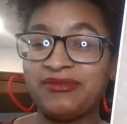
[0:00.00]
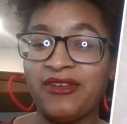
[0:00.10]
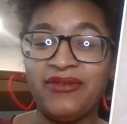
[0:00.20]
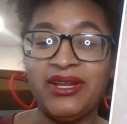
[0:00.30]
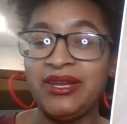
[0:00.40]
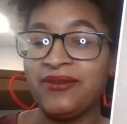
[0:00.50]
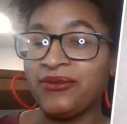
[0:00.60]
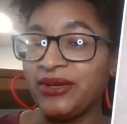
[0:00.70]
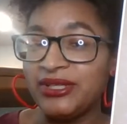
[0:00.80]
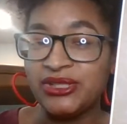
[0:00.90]
funding
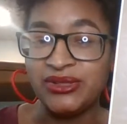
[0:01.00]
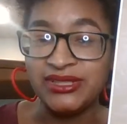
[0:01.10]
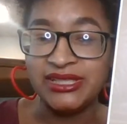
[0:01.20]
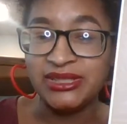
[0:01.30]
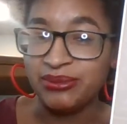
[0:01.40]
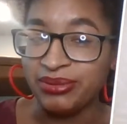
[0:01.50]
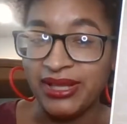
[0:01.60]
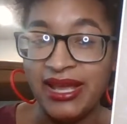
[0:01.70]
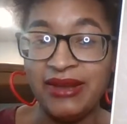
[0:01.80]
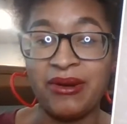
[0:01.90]
freeze transition
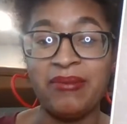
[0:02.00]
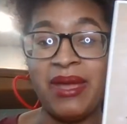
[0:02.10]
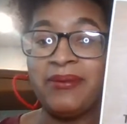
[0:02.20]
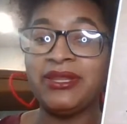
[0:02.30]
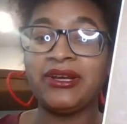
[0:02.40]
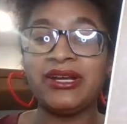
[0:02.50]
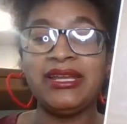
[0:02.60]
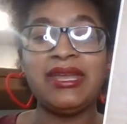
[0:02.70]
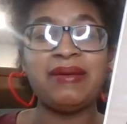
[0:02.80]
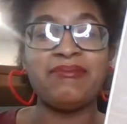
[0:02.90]
plan, or maybe they're going
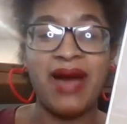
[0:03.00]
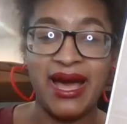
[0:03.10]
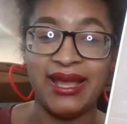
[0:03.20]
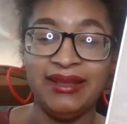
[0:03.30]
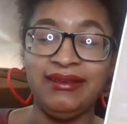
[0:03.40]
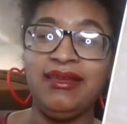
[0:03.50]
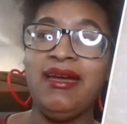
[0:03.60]
to get mine.